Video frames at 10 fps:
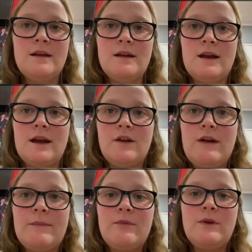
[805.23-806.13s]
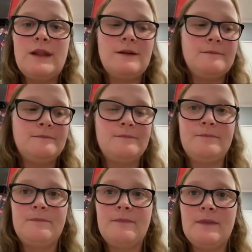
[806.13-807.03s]
Uh, crab Crabrawler.
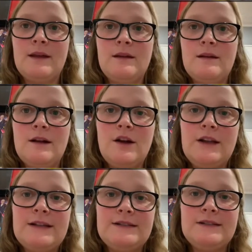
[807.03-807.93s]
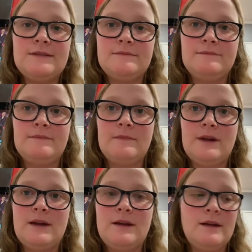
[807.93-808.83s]
Golett.
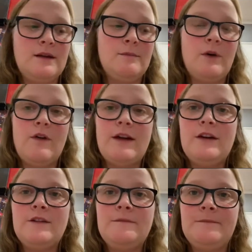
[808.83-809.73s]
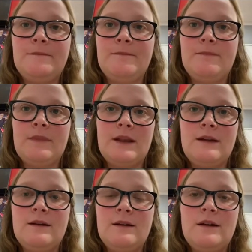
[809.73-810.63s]
Porygon.
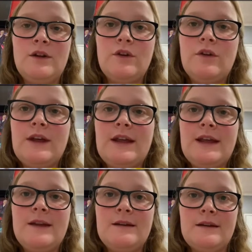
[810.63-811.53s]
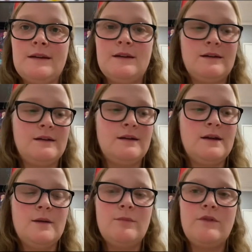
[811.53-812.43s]
Grookey.
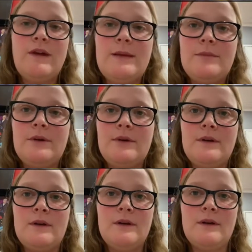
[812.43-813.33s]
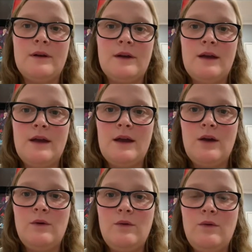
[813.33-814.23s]
Mareep.
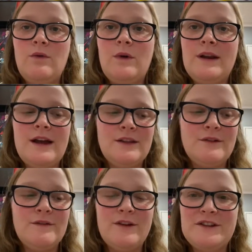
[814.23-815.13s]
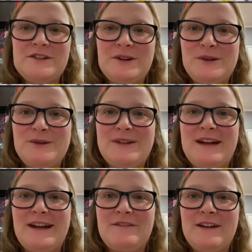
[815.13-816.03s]
Ooh, another reverse holo
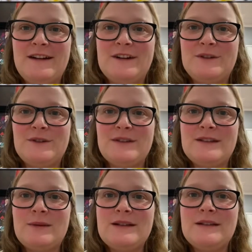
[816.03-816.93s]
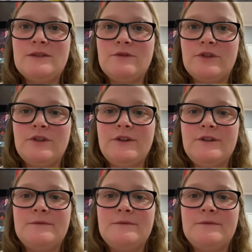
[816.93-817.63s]
rare. Very cool. This one is a Rude.